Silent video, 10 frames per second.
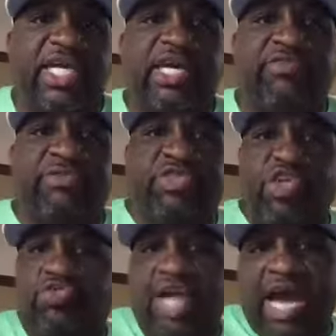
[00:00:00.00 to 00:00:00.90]
from
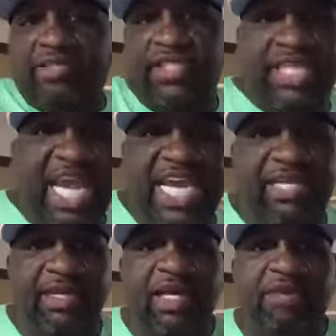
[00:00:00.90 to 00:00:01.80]

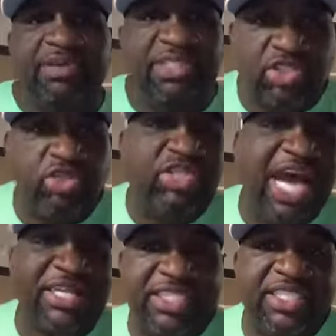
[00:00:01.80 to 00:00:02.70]
2008, but it's
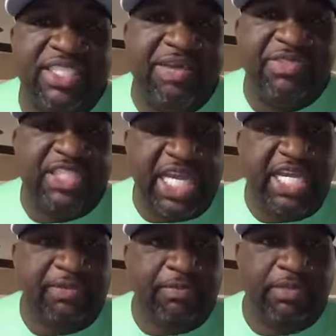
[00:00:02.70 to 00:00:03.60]

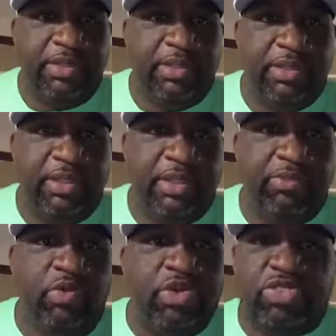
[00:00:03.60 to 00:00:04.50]
2017.
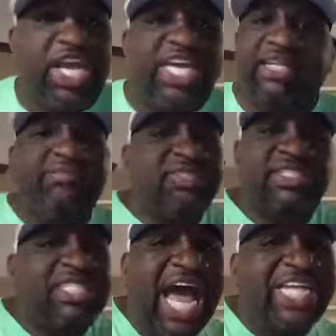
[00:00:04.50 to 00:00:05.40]
We're thinking
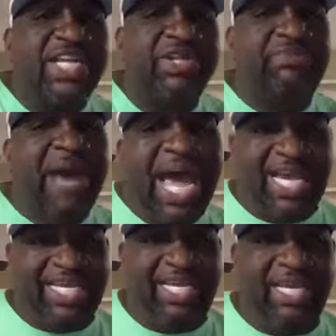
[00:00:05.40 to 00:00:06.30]
9 years
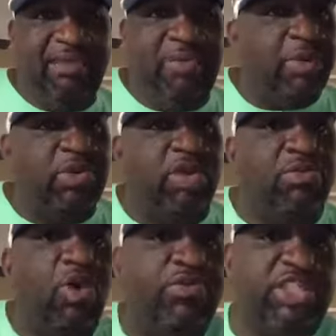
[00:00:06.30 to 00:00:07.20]
back, but we want to
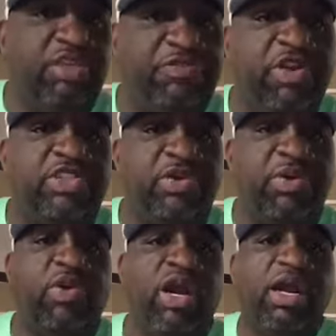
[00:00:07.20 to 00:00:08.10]
move into the future. We
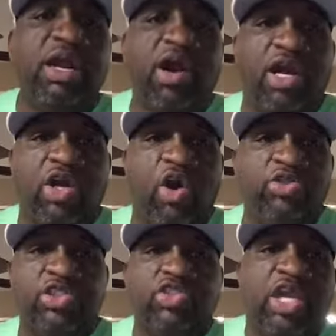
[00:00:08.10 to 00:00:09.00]
want our
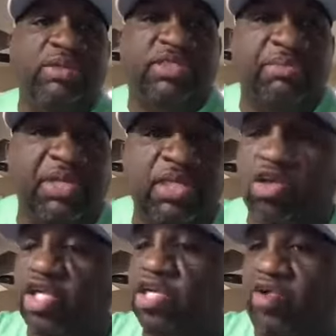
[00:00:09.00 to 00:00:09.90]
goals and dreams to be
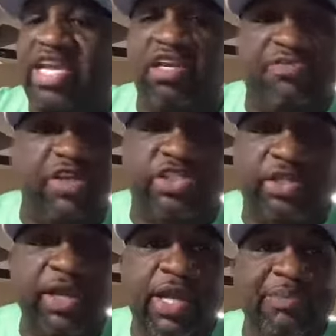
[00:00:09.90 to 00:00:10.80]
looking great in the
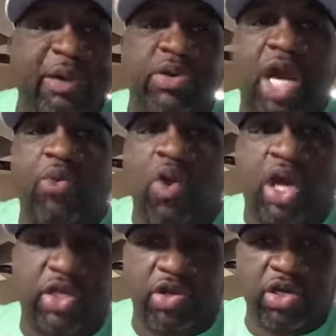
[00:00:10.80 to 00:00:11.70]
future, but we're not
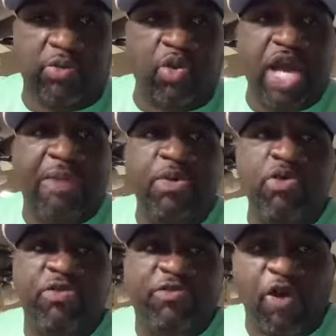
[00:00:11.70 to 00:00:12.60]
working on them. We're not
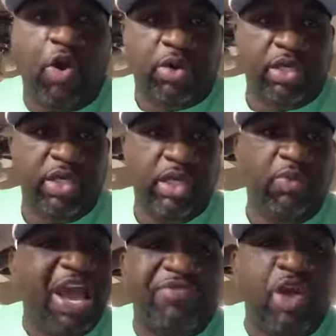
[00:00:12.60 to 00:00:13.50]
moving forward.
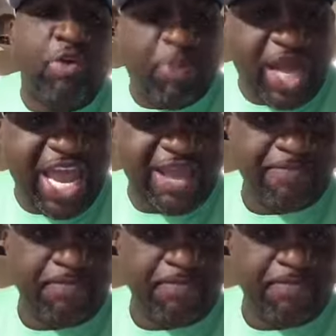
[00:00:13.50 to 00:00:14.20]
We have no plan.